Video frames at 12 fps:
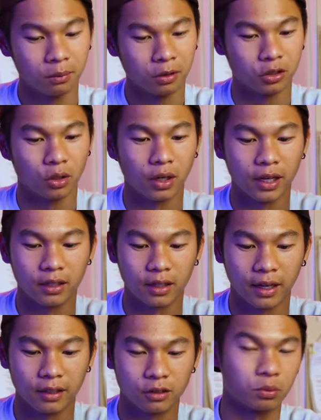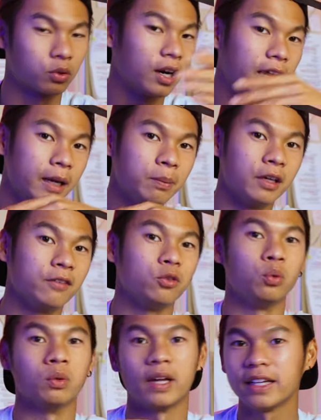Please go ahead and subscribe if
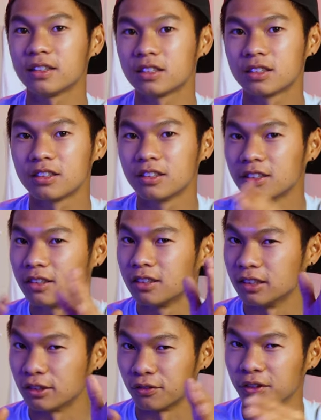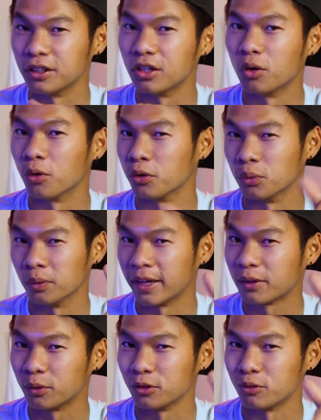you liked this video or you
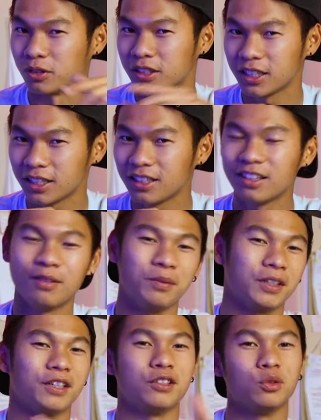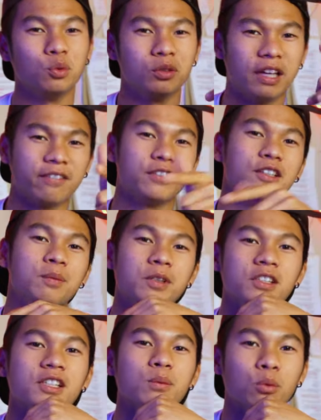like what you see because you will definitely
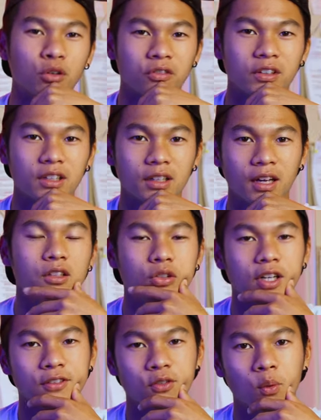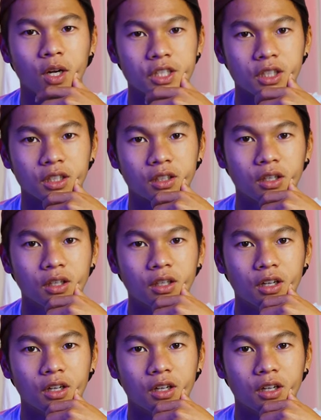be seeing more of it. Thank you guys for watching.